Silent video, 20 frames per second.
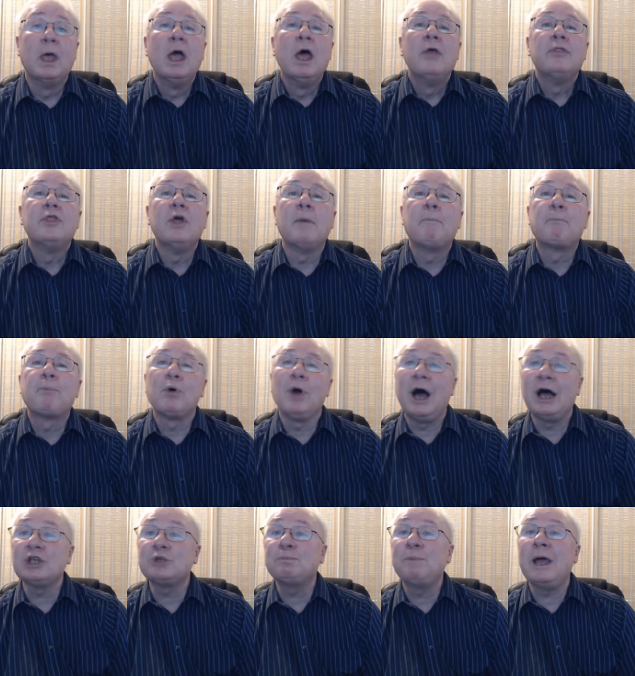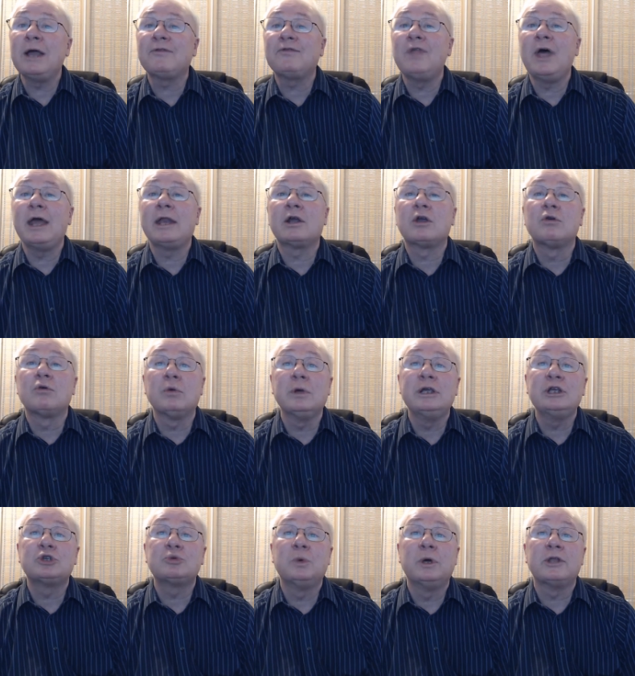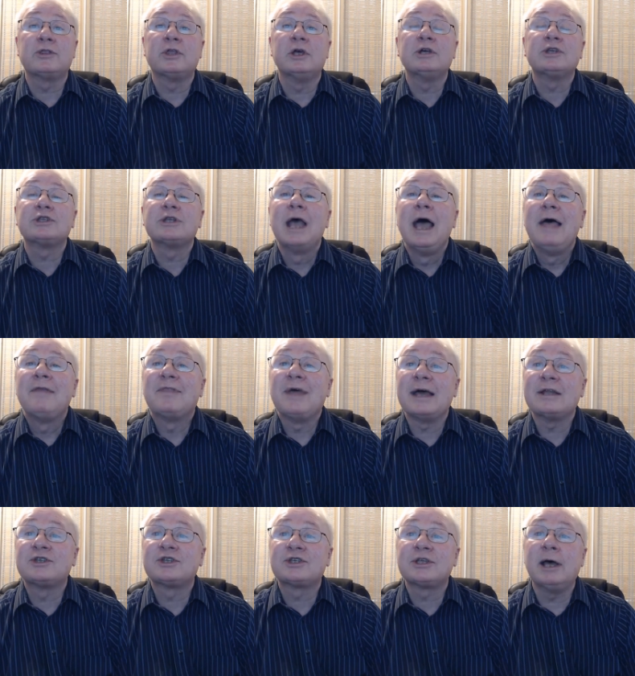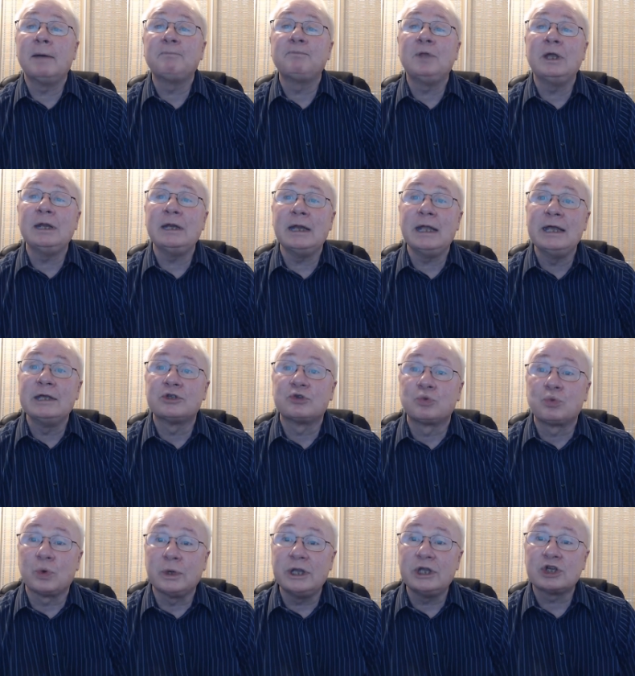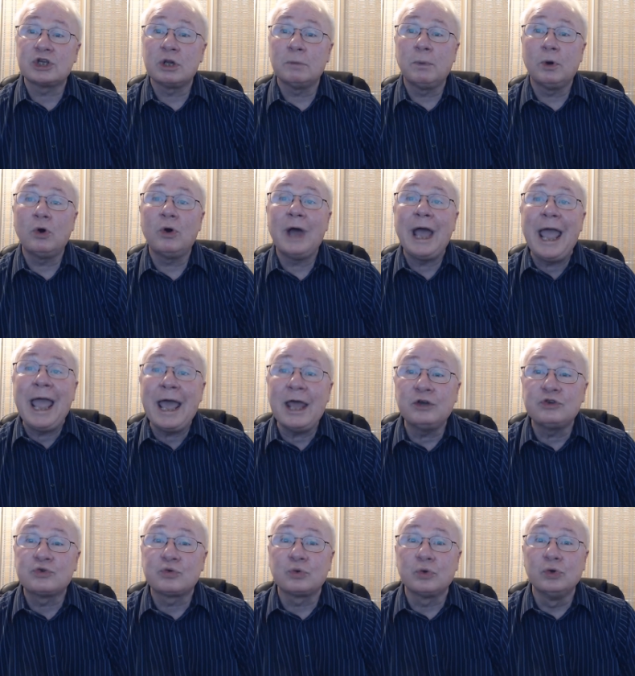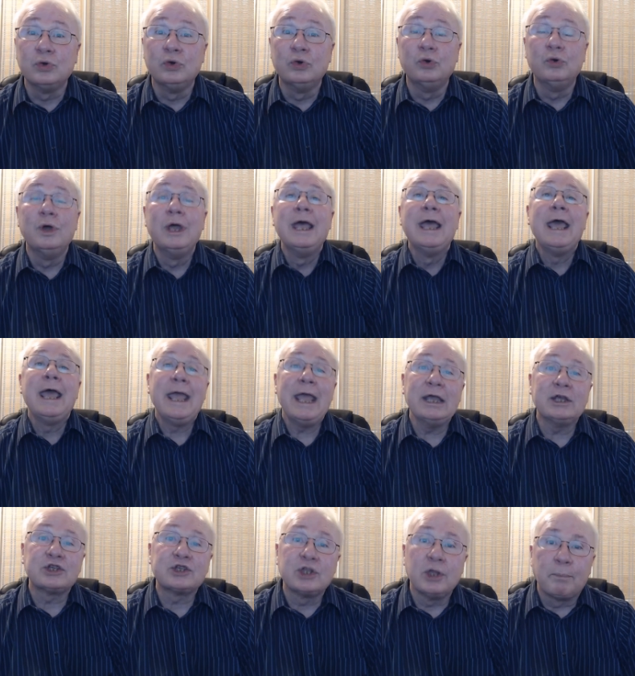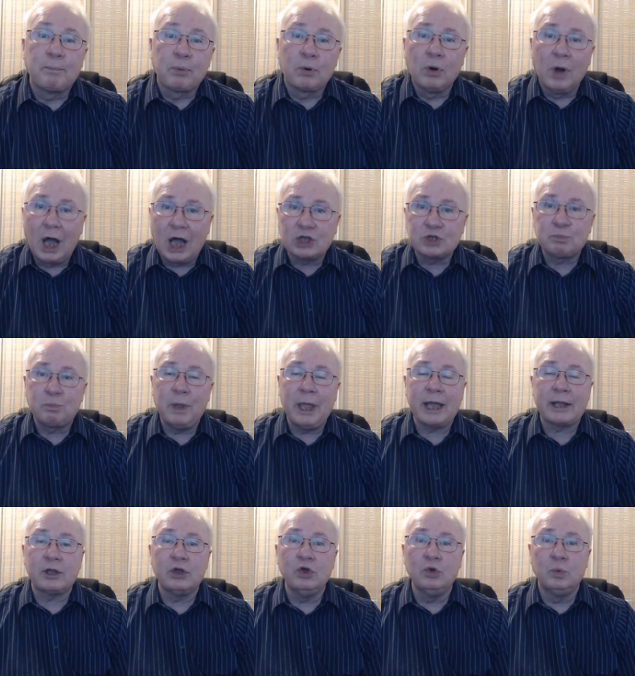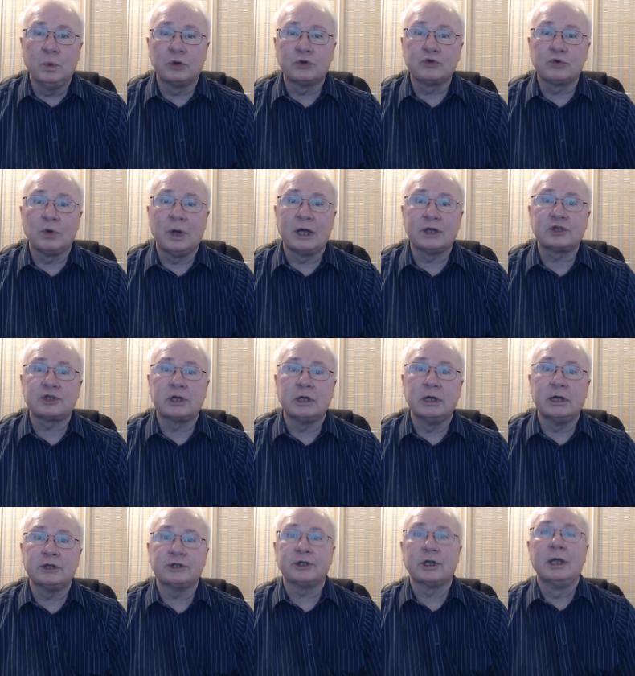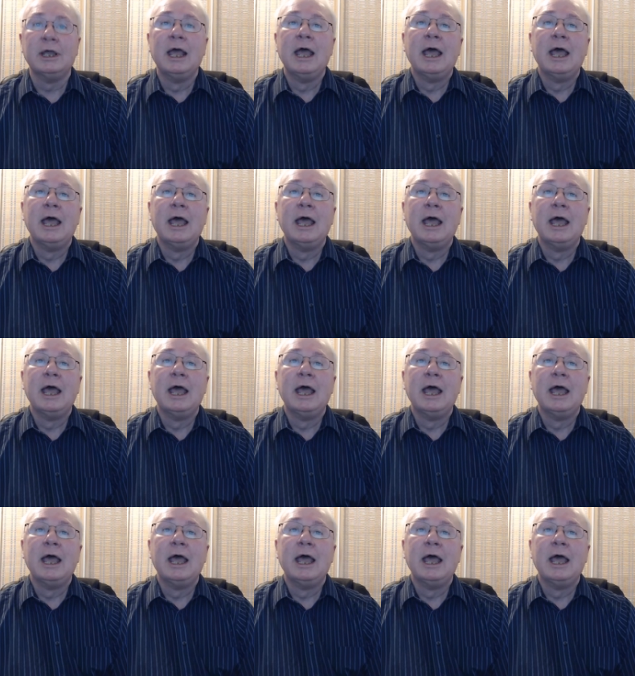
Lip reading: The prospect that agrees with us that something is reasonable and true is the prospect who will trust us.